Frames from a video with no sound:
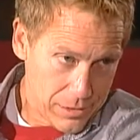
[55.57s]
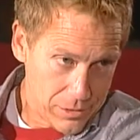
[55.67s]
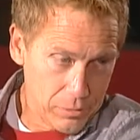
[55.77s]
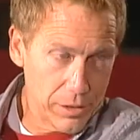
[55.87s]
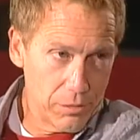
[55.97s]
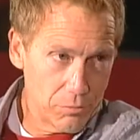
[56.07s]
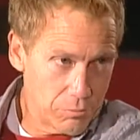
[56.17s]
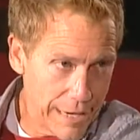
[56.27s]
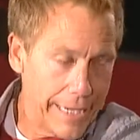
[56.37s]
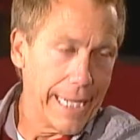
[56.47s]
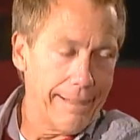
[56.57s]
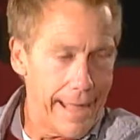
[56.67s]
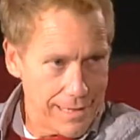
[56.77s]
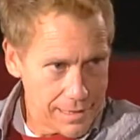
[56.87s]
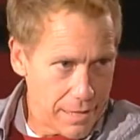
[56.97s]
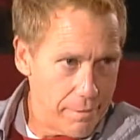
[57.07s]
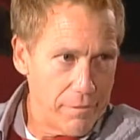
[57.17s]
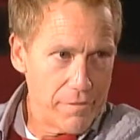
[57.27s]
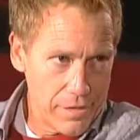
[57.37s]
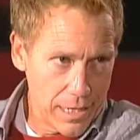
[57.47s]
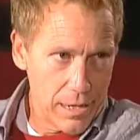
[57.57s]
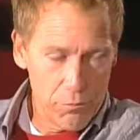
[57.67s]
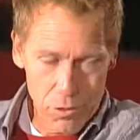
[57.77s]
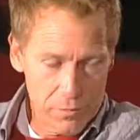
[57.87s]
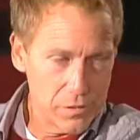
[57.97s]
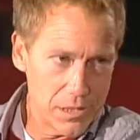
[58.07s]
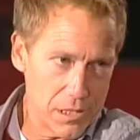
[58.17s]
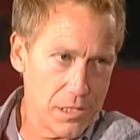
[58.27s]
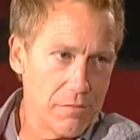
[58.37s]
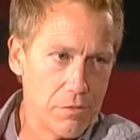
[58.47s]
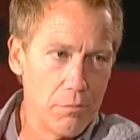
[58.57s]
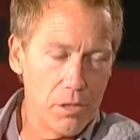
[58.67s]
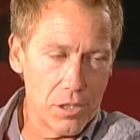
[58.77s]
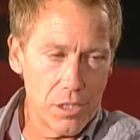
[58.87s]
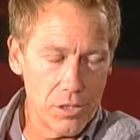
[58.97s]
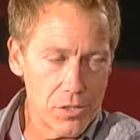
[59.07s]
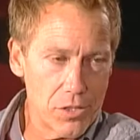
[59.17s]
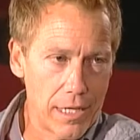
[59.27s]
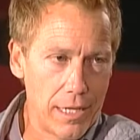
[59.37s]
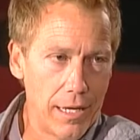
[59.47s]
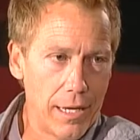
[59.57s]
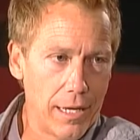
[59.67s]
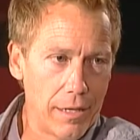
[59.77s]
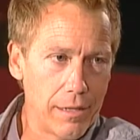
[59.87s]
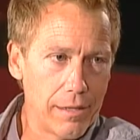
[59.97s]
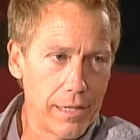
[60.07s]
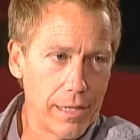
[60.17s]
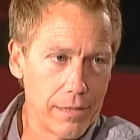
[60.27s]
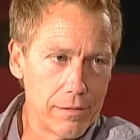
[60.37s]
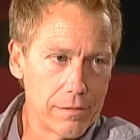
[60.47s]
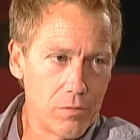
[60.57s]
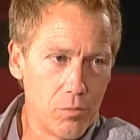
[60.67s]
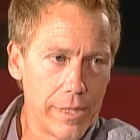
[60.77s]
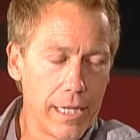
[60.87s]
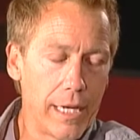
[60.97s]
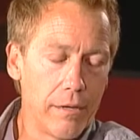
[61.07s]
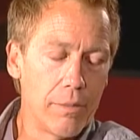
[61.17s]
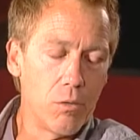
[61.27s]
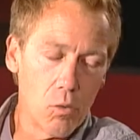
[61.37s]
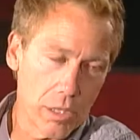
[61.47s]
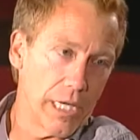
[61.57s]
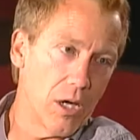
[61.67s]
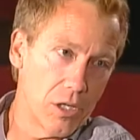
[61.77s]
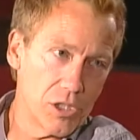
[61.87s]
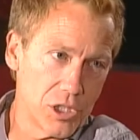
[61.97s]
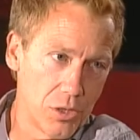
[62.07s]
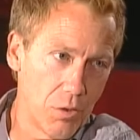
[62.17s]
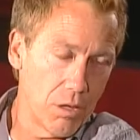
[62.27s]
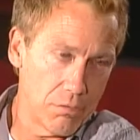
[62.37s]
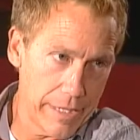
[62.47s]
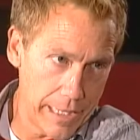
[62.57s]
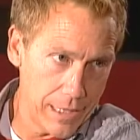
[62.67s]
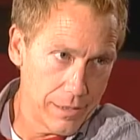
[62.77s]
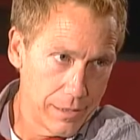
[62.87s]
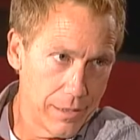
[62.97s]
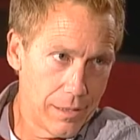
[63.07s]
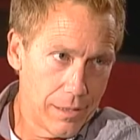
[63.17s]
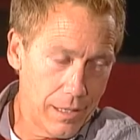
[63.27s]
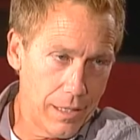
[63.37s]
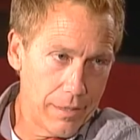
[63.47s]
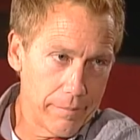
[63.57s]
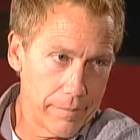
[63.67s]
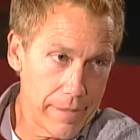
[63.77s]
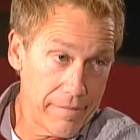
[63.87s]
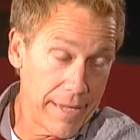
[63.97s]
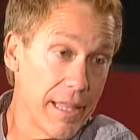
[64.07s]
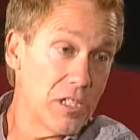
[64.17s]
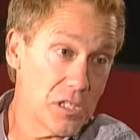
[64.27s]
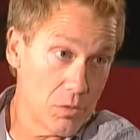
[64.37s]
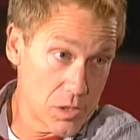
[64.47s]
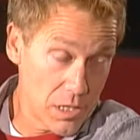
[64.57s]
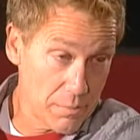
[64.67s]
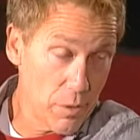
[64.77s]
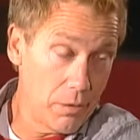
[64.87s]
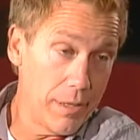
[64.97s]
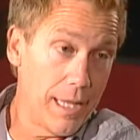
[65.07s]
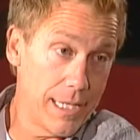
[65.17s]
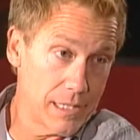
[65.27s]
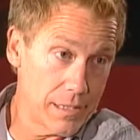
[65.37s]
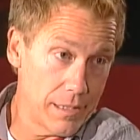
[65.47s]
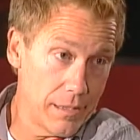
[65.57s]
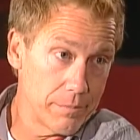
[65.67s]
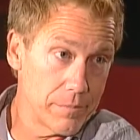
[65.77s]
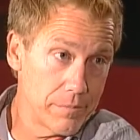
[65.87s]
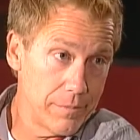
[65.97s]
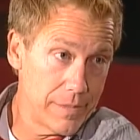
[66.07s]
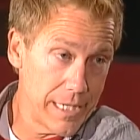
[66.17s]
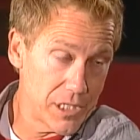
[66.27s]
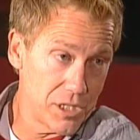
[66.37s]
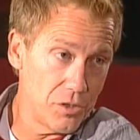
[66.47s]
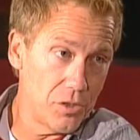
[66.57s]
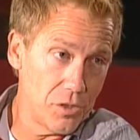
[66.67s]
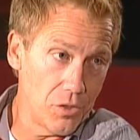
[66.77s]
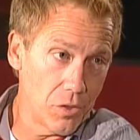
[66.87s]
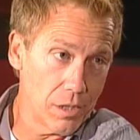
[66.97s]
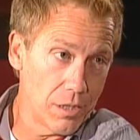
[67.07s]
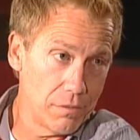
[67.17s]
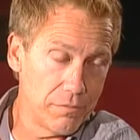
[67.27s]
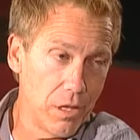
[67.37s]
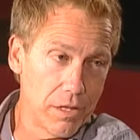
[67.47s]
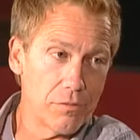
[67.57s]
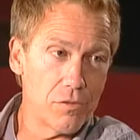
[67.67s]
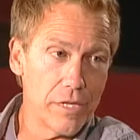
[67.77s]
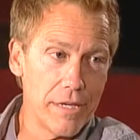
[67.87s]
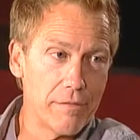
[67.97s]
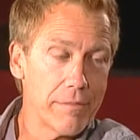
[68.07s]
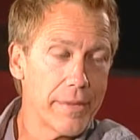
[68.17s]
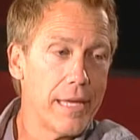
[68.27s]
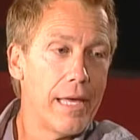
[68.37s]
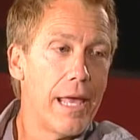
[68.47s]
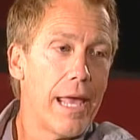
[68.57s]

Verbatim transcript: career writing that type of thing. I've worked for Disney for a million years, and, and, and we had been working on a show already. Um, in that show was off-Broadway last, um, last year in New York called mm-hmm. Falling for Eve. Mm-hmm.